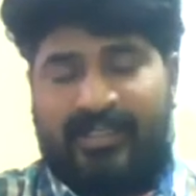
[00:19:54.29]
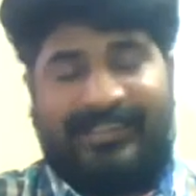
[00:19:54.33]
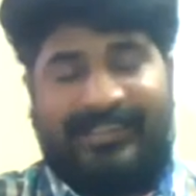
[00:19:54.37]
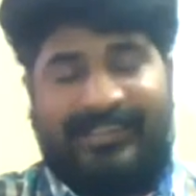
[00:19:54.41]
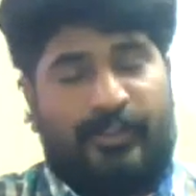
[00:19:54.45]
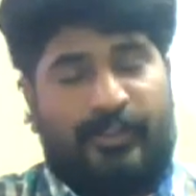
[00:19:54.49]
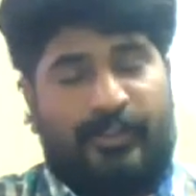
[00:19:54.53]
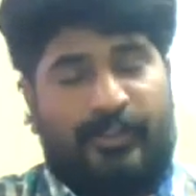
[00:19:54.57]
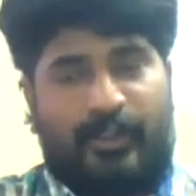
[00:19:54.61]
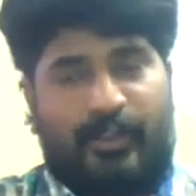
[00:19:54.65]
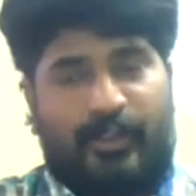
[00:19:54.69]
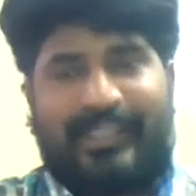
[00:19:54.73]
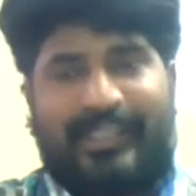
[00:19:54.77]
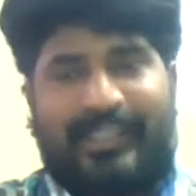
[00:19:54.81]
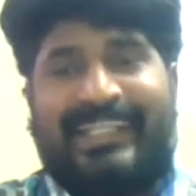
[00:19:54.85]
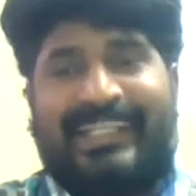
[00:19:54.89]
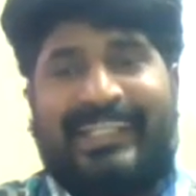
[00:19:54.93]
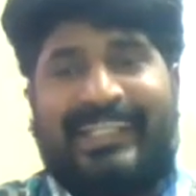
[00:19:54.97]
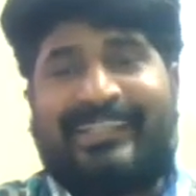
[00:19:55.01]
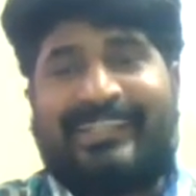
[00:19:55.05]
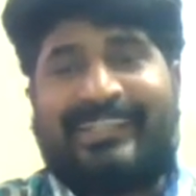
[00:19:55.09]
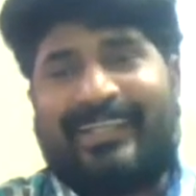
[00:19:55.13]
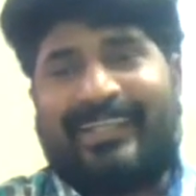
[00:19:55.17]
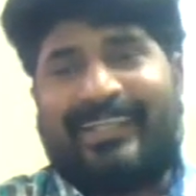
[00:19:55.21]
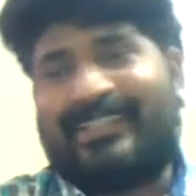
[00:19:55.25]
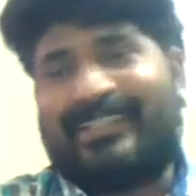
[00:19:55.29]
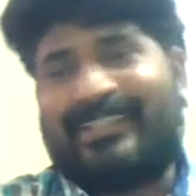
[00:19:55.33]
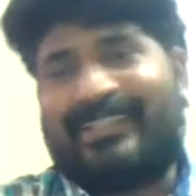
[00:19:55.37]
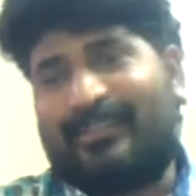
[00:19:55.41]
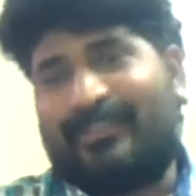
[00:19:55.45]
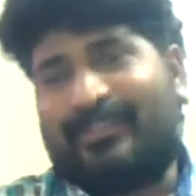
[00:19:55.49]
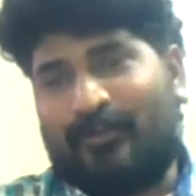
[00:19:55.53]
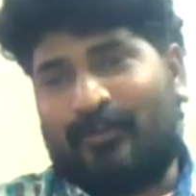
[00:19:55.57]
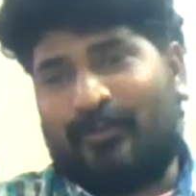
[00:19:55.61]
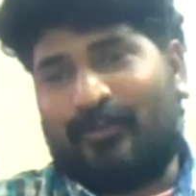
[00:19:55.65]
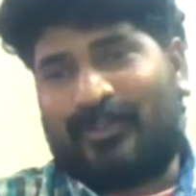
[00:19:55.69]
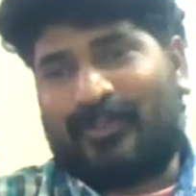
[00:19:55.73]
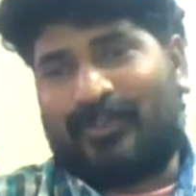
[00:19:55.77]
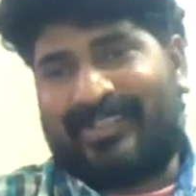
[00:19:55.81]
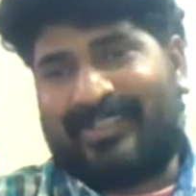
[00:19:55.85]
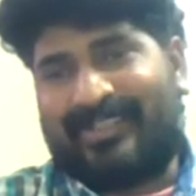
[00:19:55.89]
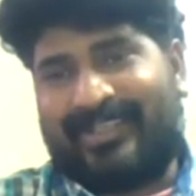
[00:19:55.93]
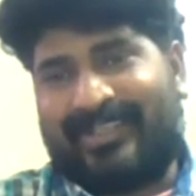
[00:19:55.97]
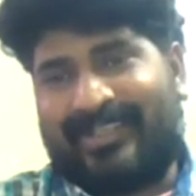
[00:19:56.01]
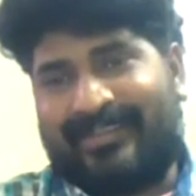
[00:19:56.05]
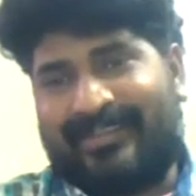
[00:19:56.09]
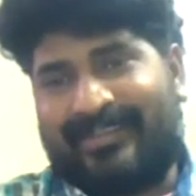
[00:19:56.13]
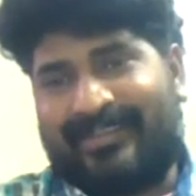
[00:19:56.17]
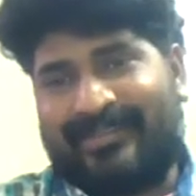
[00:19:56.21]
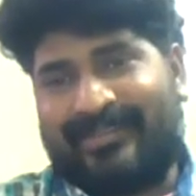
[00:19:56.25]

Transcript: John Keats has his own style.